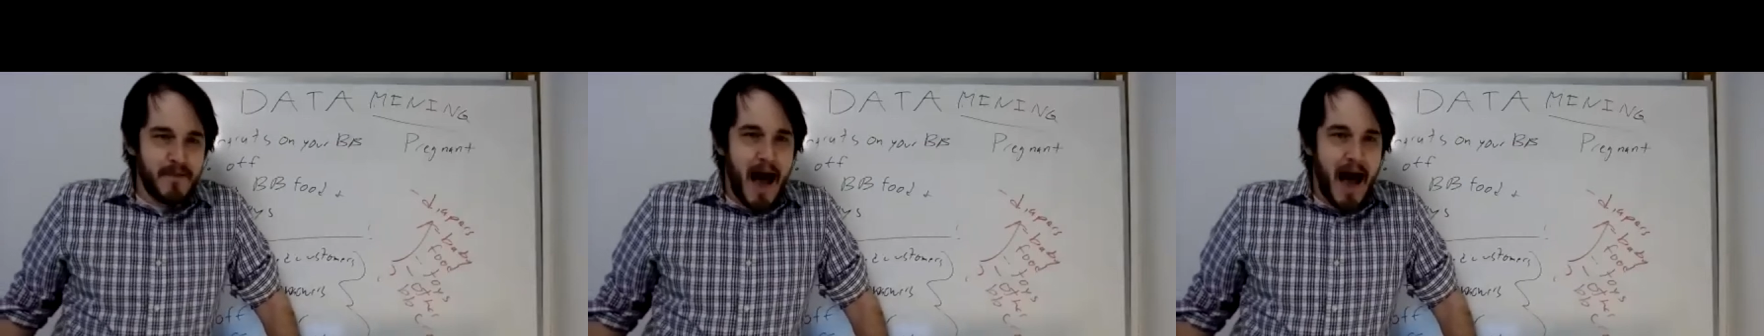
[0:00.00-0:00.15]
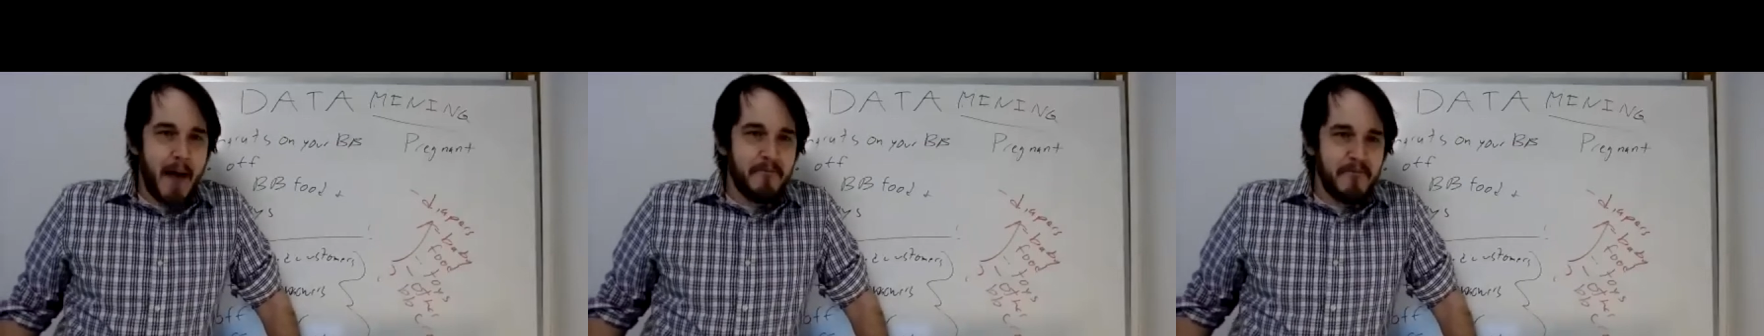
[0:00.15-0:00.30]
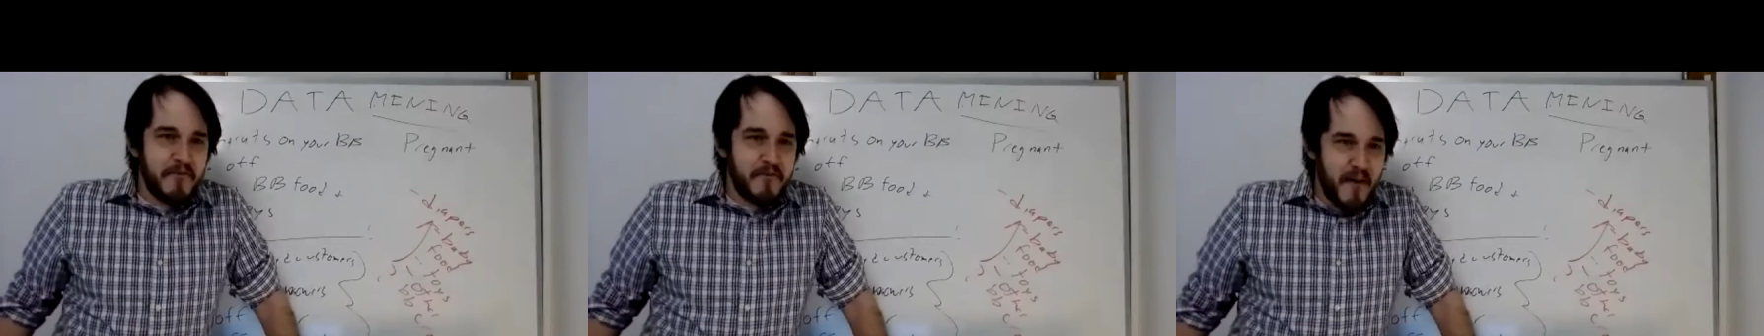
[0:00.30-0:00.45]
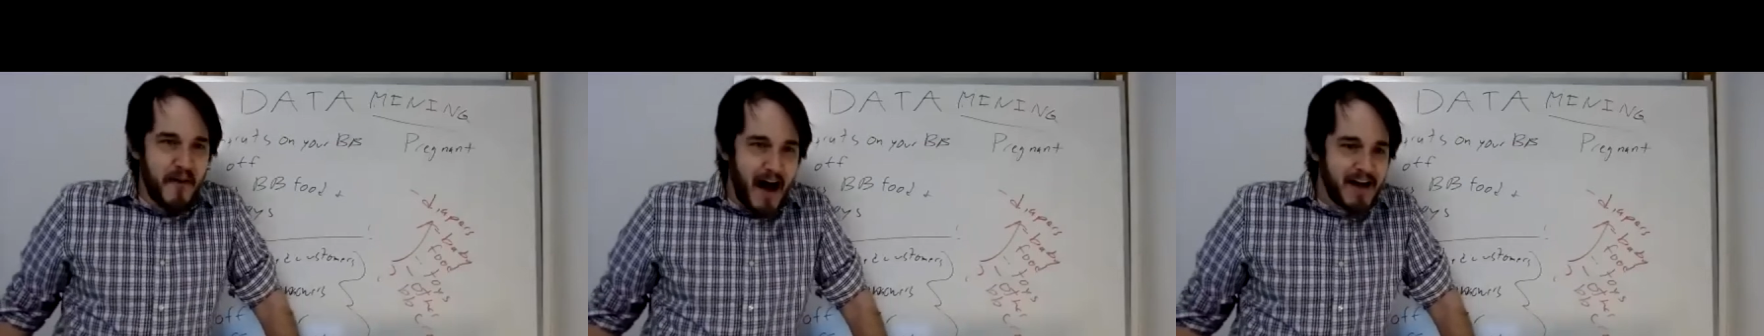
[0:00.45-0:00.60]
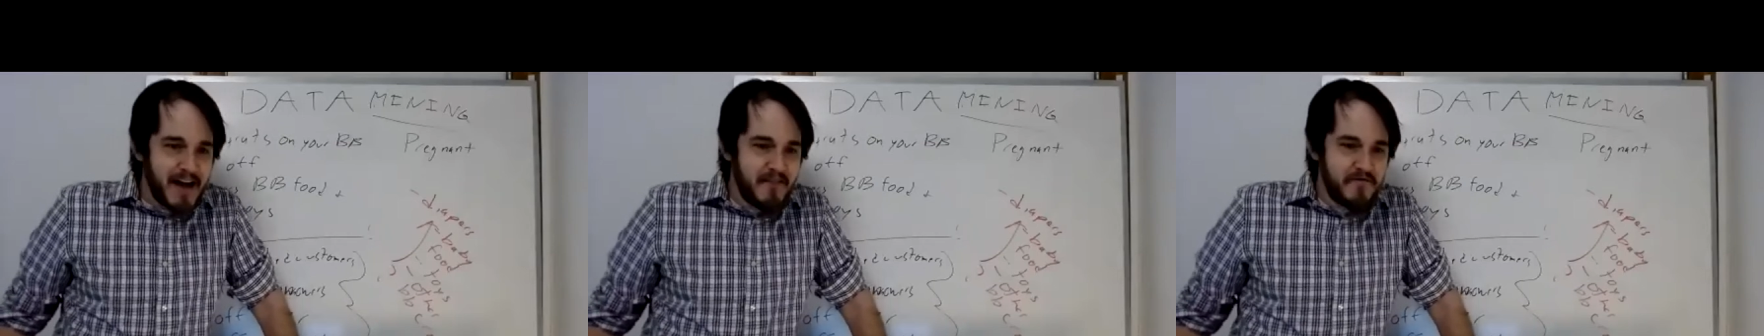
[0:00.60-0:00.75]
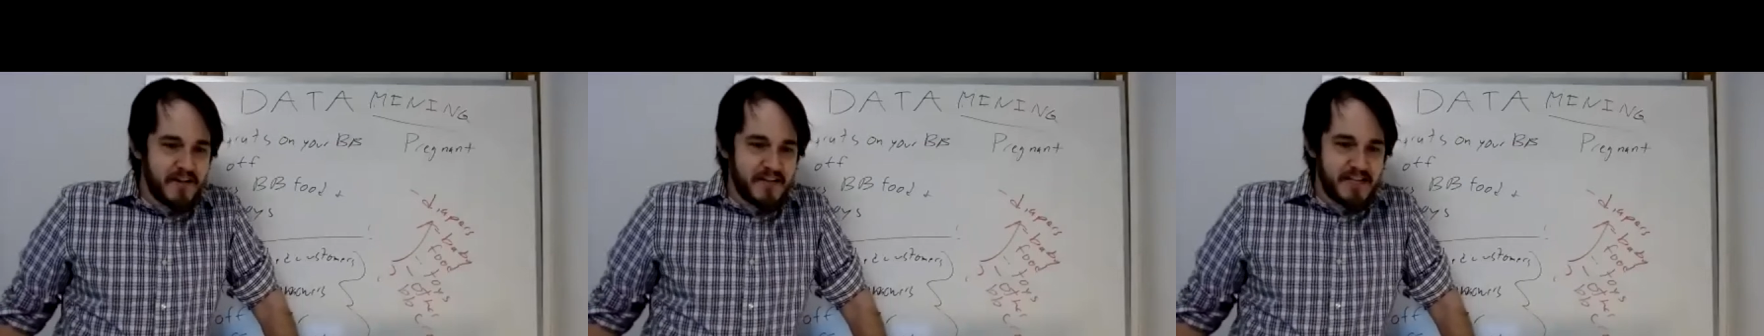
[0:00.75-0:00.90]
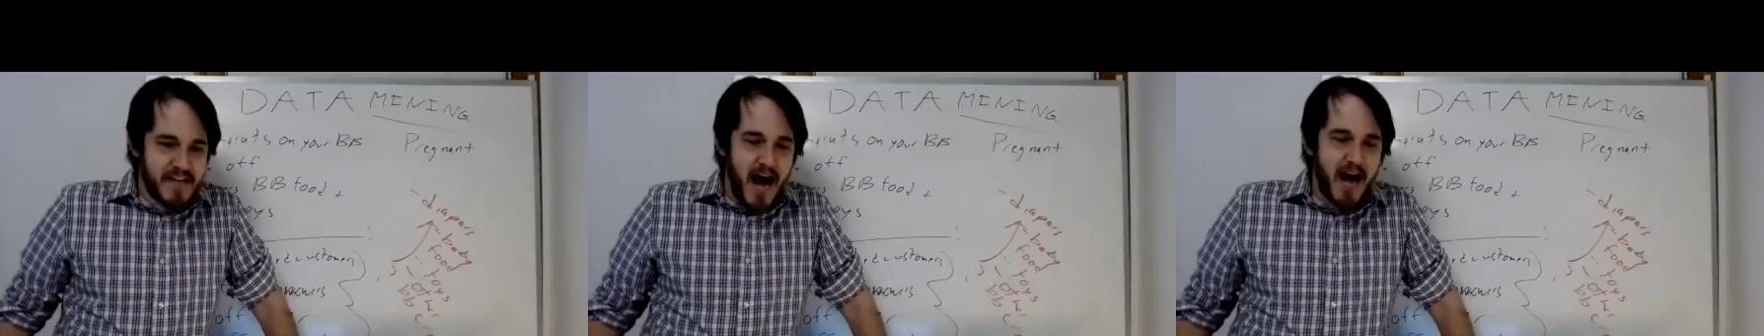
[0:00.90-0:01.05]
I'm fine if
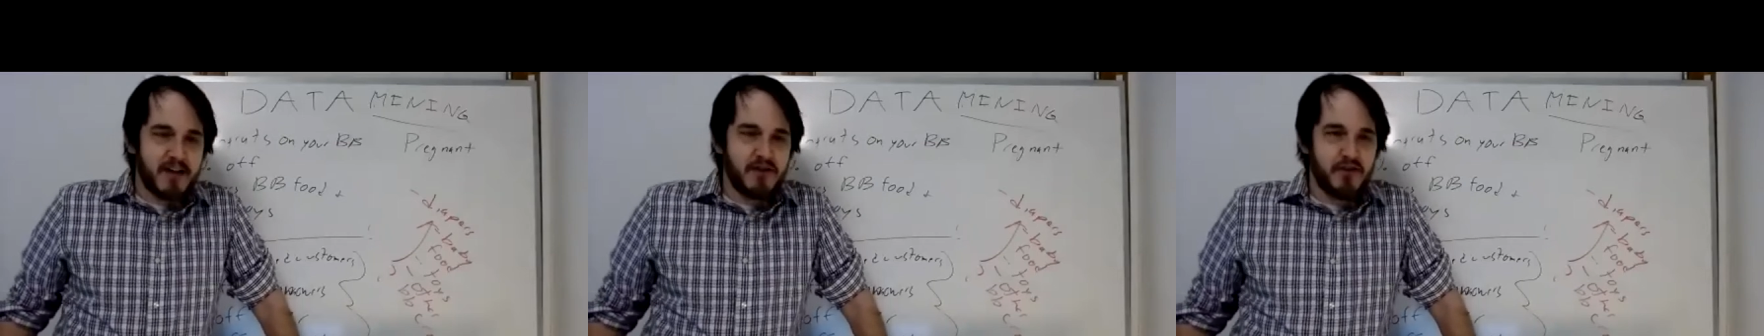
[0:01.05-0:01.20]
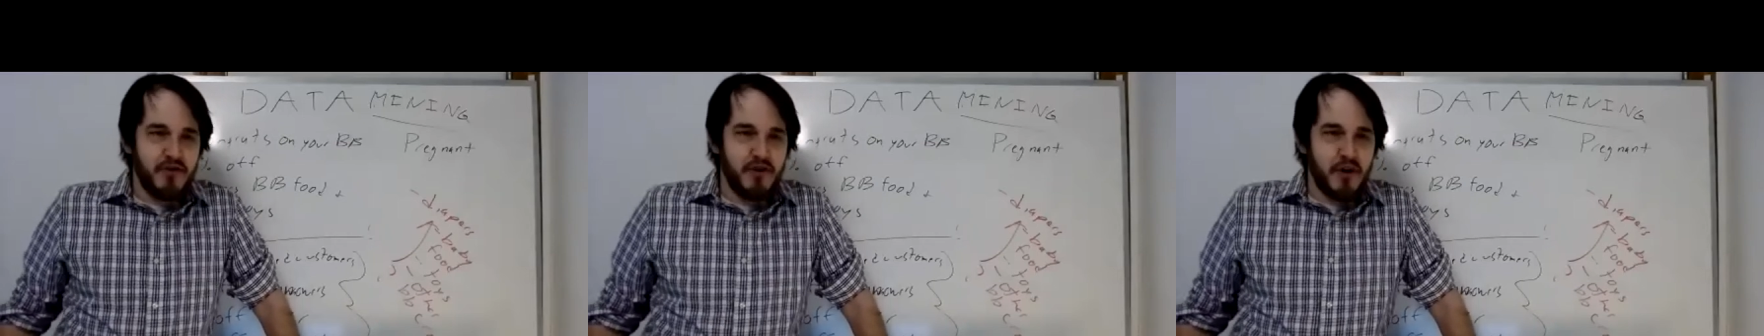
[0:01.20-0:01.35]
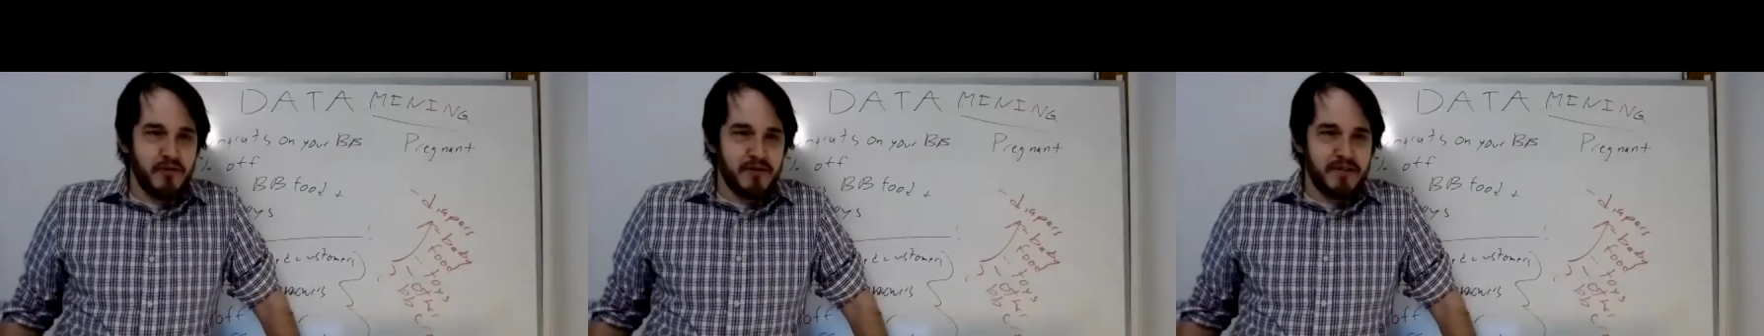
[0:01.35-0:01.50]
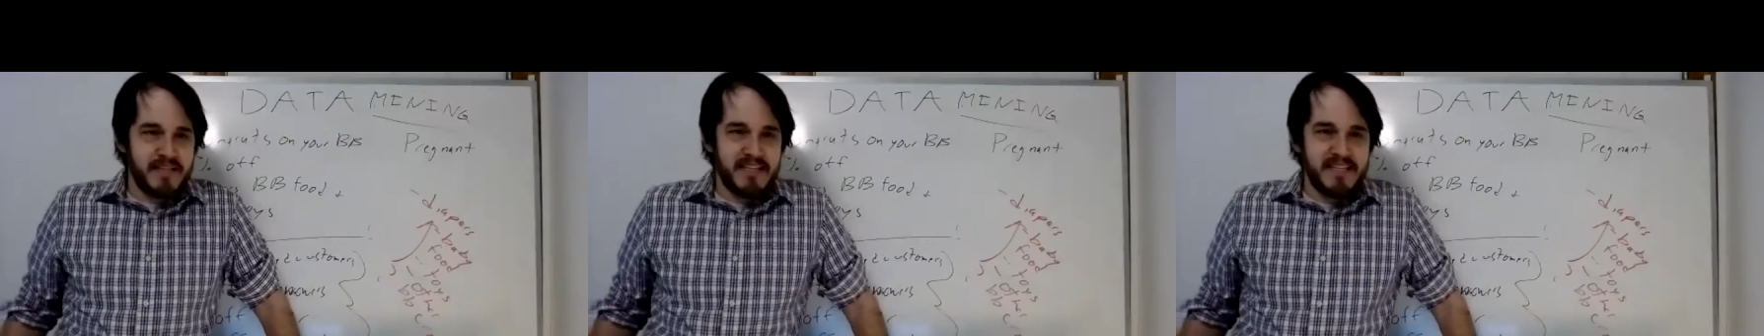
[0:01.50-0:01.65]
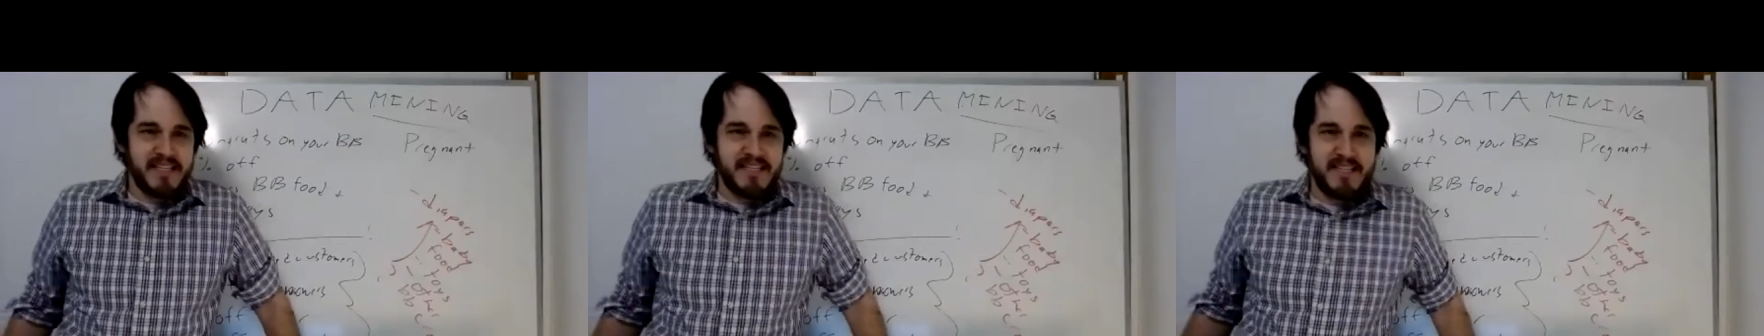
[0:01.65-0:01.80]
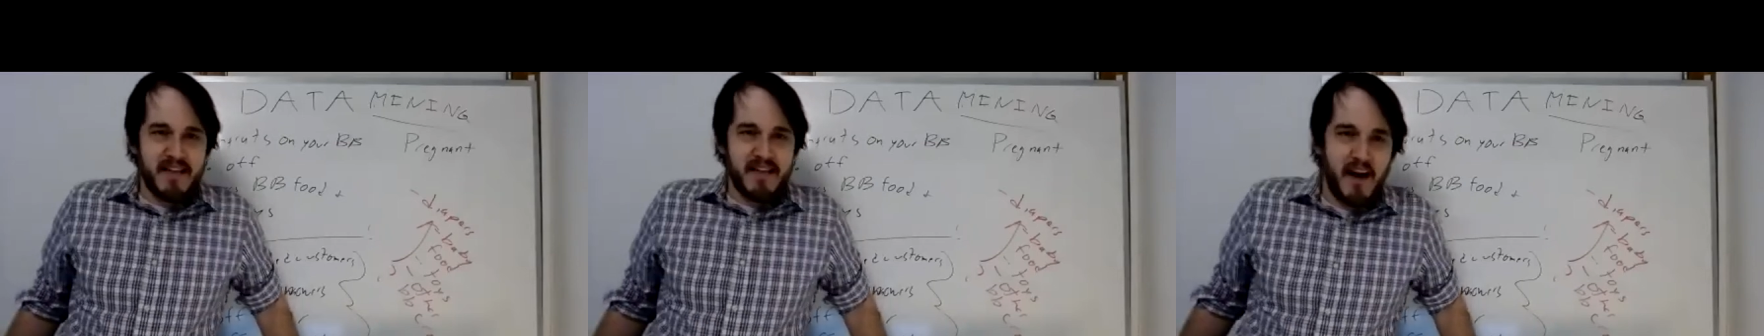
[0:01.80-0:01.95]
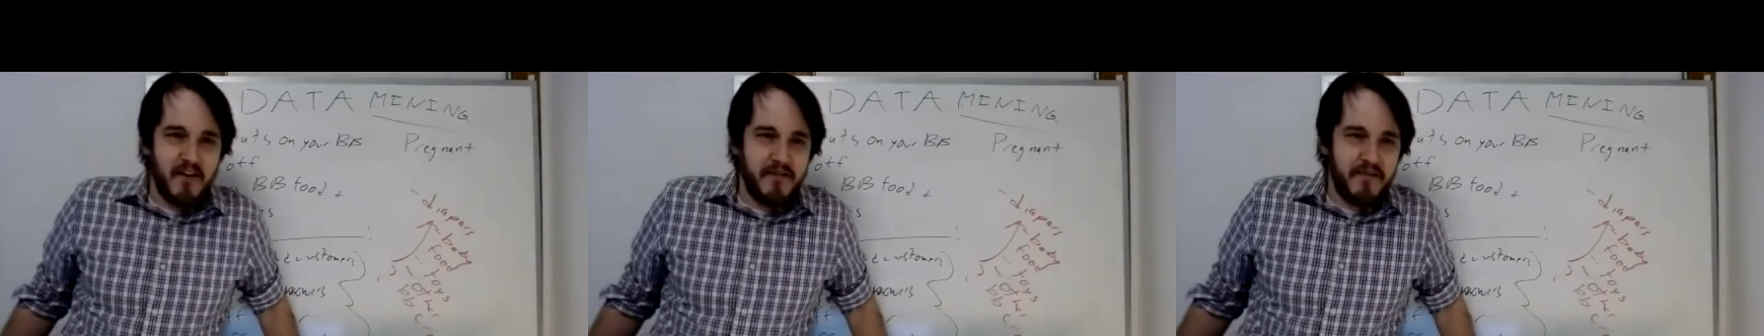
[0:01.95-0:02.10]
the doctor knows this
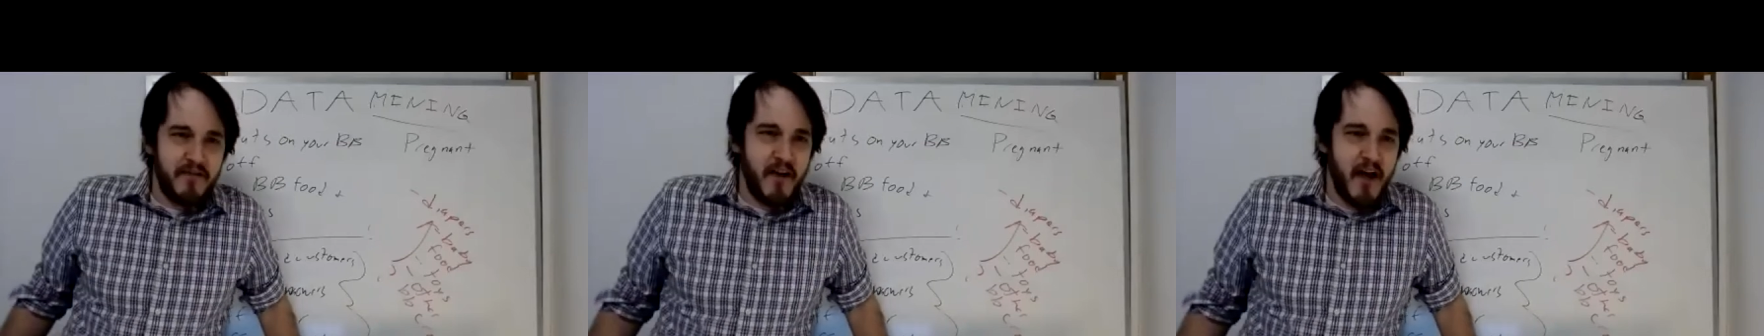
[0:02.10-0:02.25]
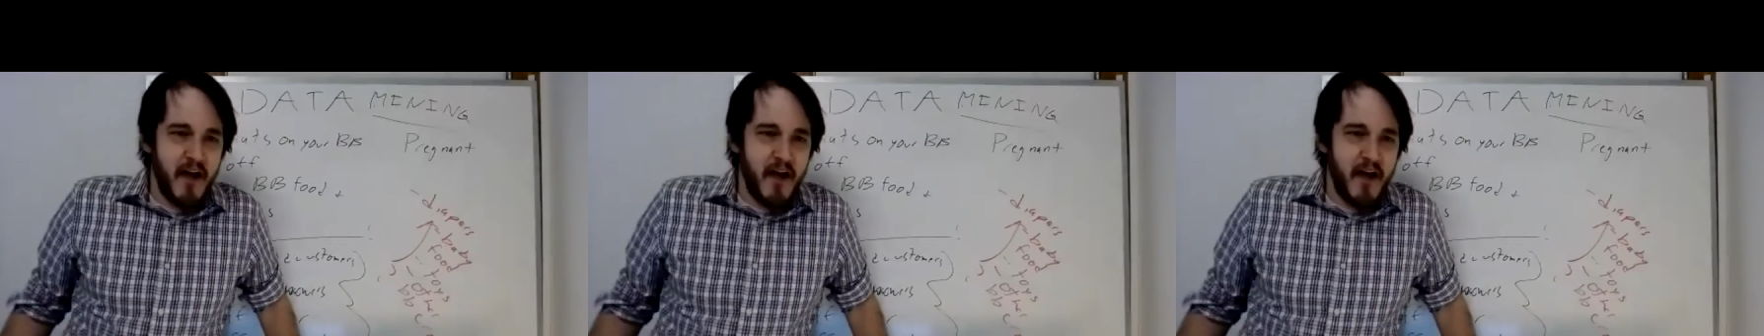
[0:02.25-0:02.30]
stuff,